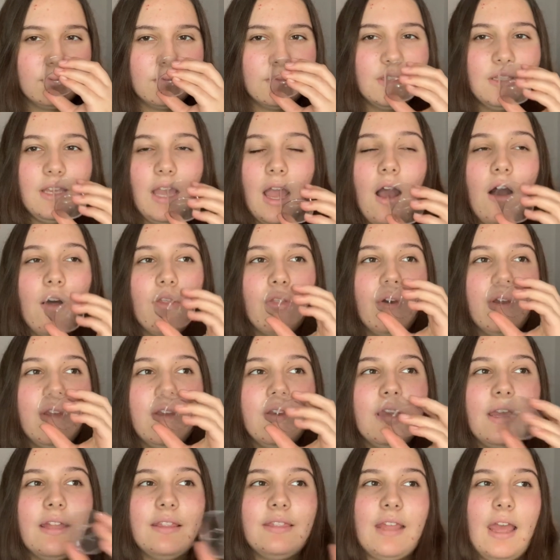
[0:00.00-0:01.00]
Yeah, although
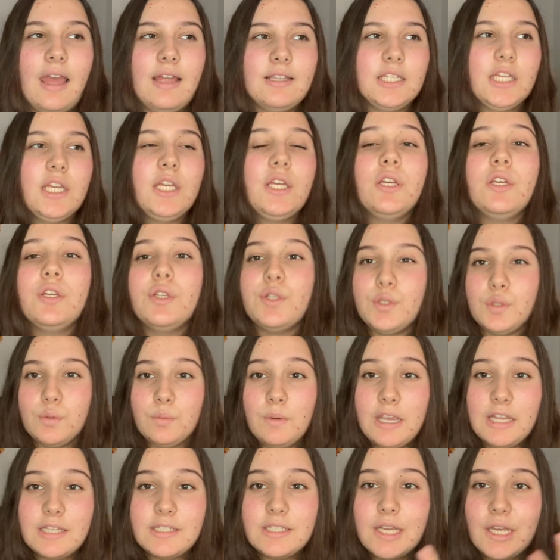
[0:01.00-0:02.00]
you get that
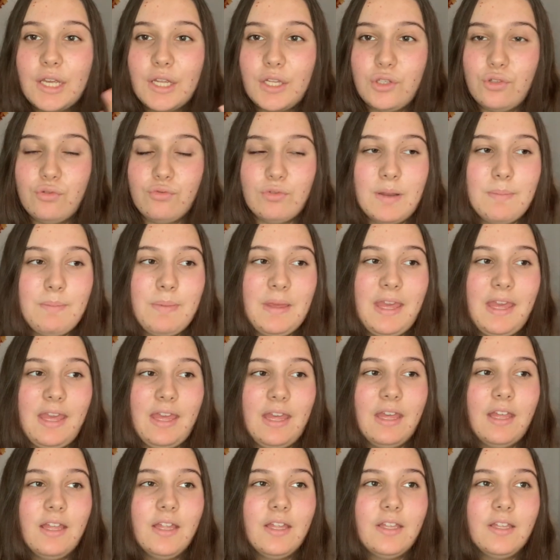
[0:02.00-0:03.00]
sweet,
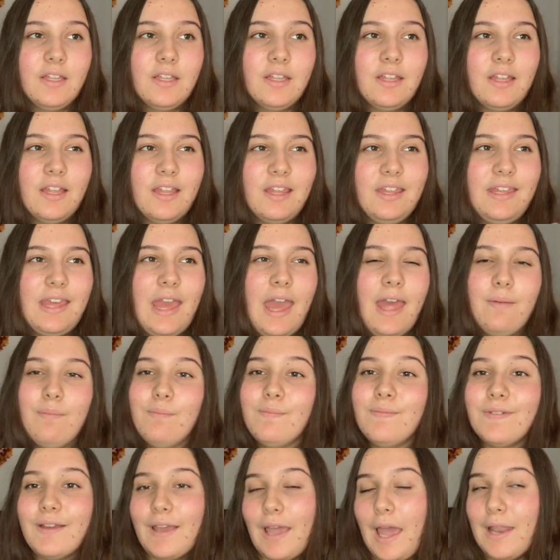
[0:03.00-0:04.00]
drippy, yet
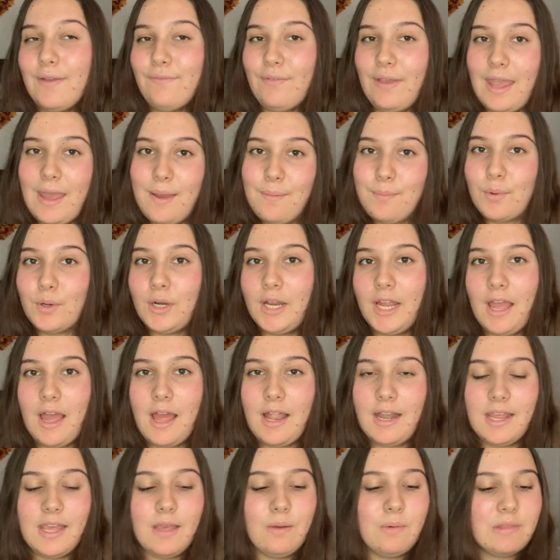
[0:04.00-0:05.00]
kind of ambery
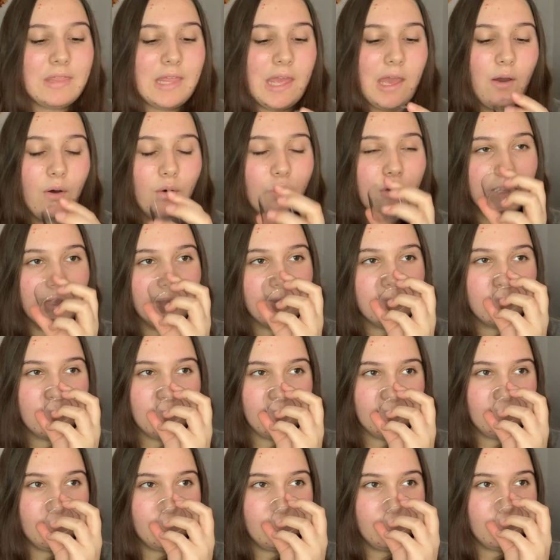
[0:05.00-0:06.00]
honey with that oak,
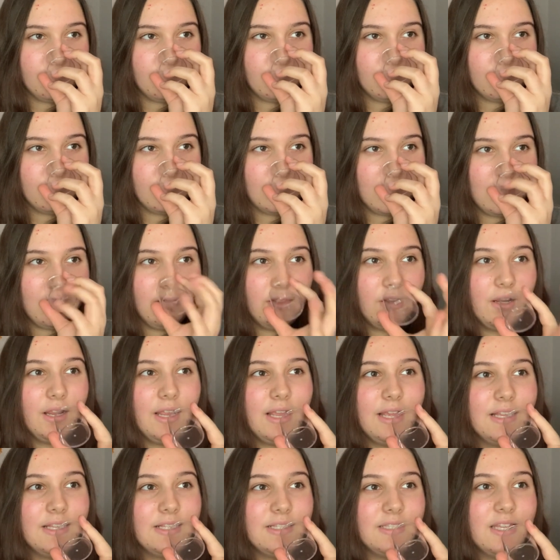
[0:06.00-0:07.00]
there
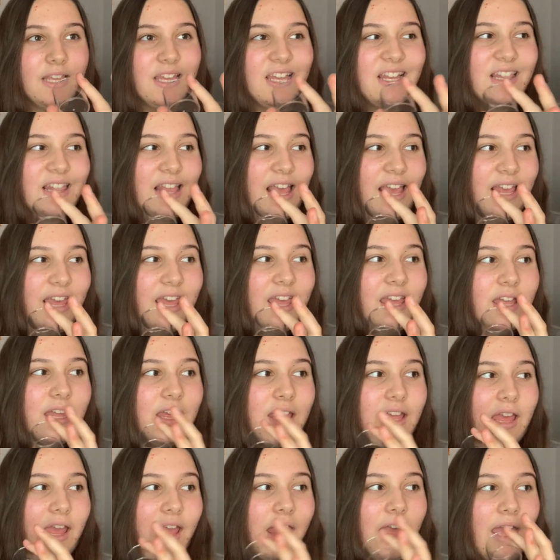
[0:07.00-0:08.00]
is like
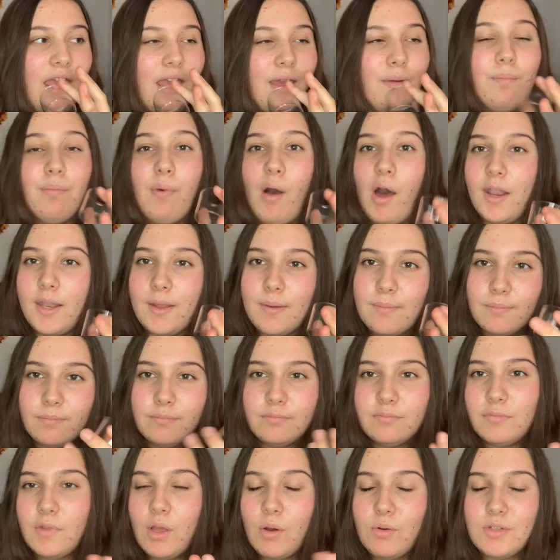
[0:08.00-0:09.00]
a
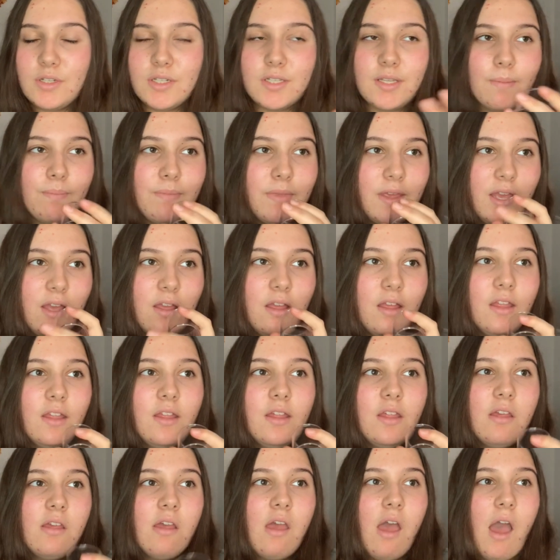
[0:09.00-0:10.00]
bottom note or something
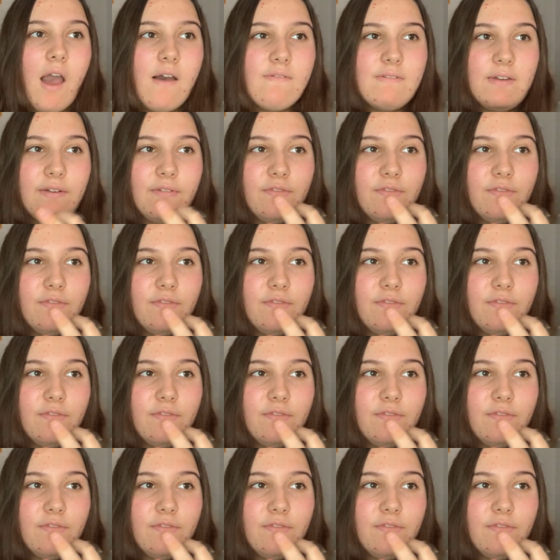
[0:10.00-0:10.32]
of a